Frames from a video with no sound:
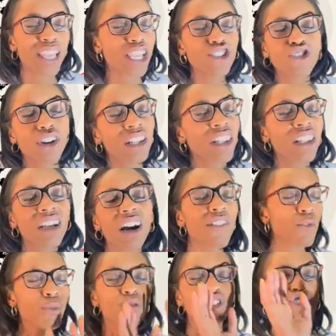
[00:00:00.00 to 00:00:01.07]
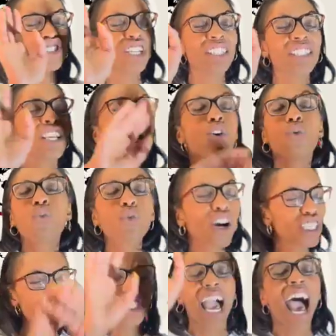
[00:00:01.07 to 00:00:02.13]
that your love will just
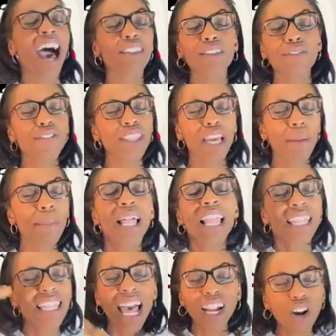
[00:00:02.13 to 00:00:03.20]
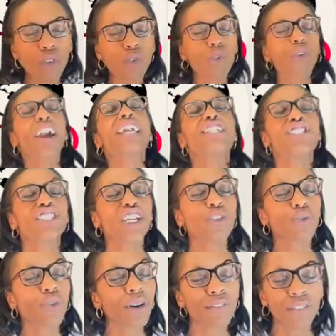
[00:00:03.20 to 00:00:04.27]
rush out of them like a
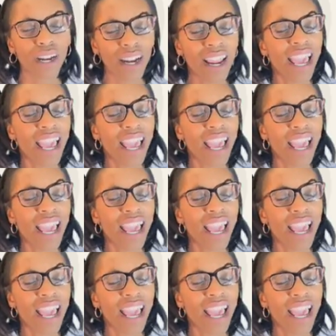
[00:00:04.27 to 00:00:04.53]
raging river.